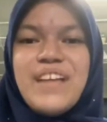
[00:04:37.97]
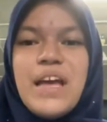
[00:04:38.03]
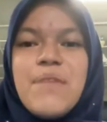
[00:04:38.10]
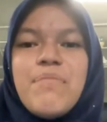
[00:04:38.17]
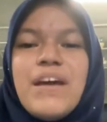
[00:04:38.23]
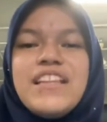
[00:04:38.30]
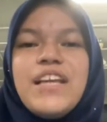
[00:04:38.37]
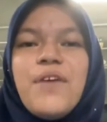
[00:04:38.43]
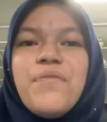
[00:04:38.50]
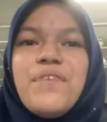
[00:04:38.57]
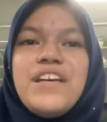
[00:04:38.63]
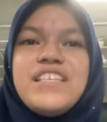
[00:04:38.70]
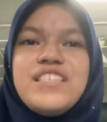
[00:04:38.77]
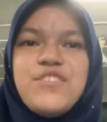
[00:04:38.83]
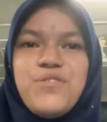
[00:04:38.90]

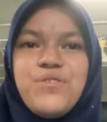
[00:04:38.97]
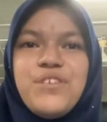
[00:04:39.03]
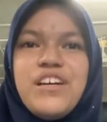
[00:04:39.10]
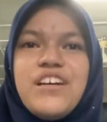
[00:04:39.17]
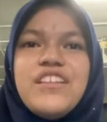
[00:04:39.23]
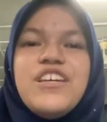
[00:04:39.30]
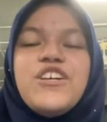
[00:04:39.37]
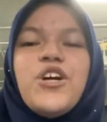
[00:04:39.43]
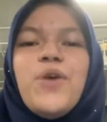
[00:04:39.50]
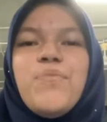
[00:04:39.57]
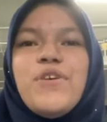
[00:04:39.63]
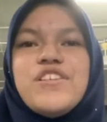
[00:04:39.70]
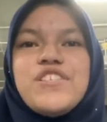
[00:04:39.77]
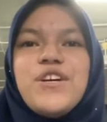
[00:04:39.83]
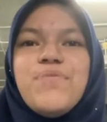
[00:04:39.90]
Metaphase 2. The
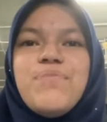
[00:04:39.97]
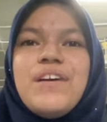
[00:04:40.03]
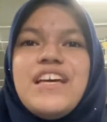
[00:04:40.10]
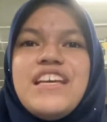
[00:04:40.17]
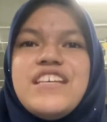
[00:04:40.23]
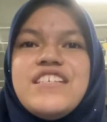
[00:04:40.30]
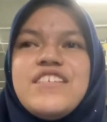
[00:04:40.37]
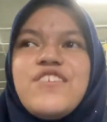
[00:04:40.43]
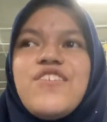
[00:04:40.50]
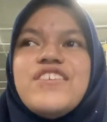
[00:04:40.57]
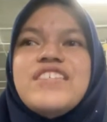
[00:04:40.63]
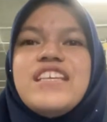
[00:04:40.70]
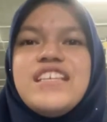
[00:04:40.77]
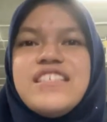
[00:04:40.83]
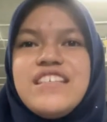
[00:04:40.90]
chromosome is
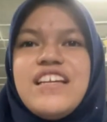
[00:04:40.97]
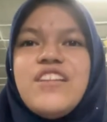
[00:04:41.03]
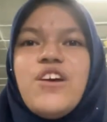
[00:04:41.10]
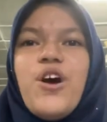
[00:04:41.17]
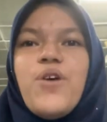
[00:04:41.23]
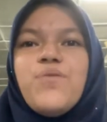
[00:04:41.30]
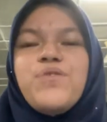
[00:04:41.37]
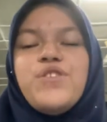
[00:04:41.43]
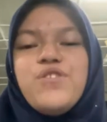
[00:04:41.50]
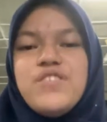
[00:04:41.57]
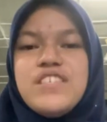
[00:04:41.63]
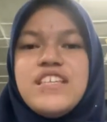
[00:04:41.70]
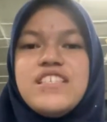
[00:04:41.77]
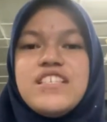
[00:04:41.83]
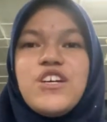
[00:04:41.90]
consisting of 2
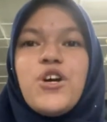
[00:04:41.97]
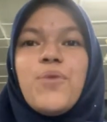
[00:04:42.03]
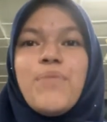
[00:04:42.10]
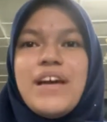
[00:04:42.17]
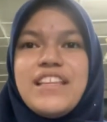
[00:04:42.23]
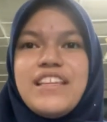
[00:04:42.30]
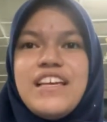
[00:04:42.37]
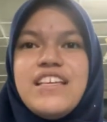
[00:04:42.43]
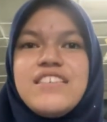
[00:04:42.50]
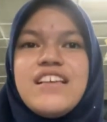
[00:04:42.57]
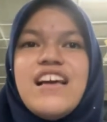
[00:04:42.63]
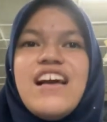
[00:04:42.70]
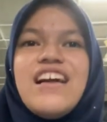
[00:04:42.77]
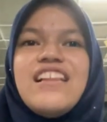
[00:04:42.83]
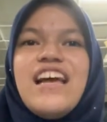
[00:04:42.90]
sister chromatids
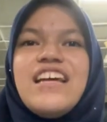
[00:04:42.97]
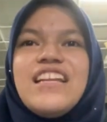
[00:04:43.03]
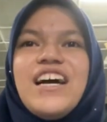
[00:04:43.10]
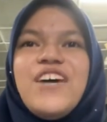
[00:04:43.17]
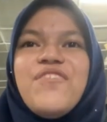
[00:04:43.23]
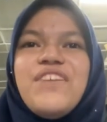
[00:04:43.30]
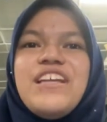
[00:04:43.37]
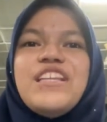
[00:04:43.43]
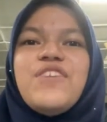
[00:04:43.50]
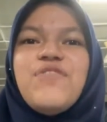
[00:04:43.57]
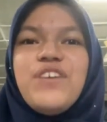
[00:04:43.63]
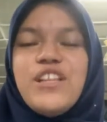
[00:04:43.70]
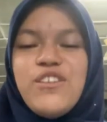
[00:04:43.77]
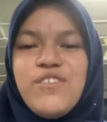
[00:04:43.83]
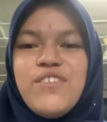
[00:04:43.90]
lined up
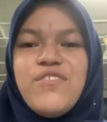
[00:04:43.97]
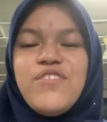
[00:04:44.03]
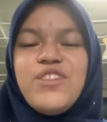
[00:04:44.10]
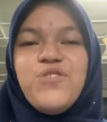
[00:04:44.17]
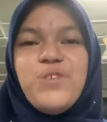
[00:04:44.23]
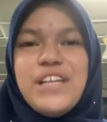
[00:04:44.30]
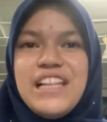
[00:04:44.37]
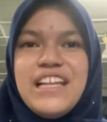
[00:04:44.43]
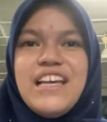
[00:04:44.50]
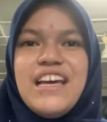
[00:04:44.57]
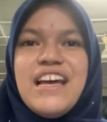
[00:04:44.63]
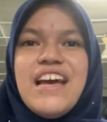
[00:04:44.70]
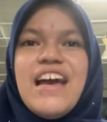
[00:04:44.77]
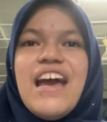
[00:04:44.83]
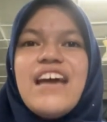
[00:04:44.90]
individually
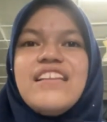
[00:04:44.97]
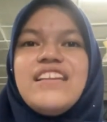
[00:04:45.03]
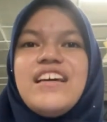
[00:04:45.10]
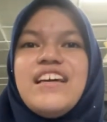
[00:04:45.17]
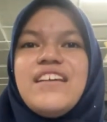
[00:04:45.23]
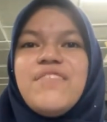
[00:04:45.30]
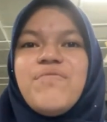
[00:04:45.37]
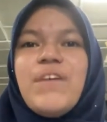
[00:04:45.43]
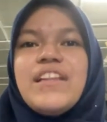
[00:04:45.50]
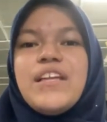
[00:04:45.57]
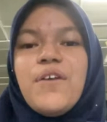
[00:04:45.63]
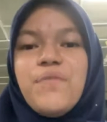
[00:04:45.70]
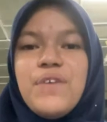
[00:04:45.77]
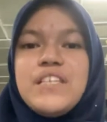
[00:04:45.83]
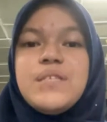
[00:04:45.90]
at the
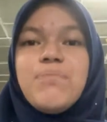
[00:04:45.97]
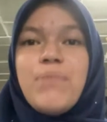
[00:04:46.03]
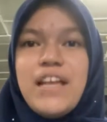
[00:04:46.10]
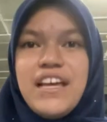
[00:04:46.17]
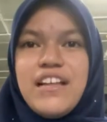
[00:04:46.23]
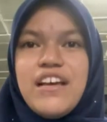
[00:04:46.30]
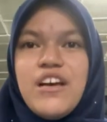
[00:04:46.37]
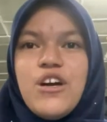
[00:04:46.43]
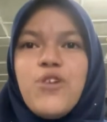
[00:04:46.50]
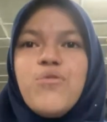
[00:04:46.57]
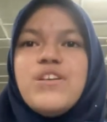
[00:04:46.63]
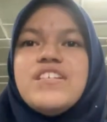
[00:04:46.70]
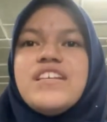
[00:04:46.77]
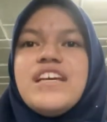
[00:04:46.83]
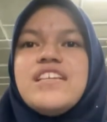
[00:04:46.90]
metaphase plate,
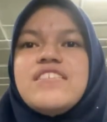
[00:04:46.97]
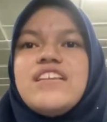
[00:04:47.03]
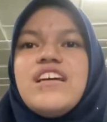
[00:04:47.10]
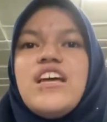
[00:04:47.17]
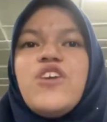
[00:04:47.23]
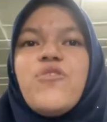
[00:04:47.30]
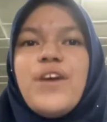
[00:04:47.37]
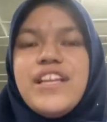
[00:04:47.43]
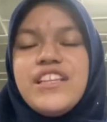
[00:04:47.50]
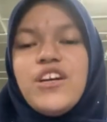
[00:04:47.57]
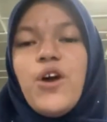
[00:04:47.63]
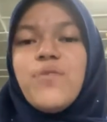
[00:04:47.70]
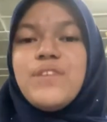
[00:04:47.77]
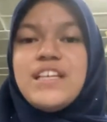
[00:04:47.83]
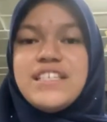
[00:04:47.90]
which is the equator
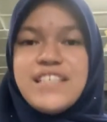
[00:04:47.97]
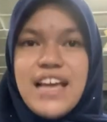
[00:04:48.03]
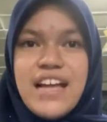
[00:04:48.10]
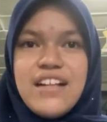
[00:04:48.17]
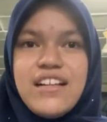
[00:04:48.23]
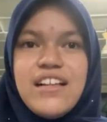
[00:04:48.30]
of the cell.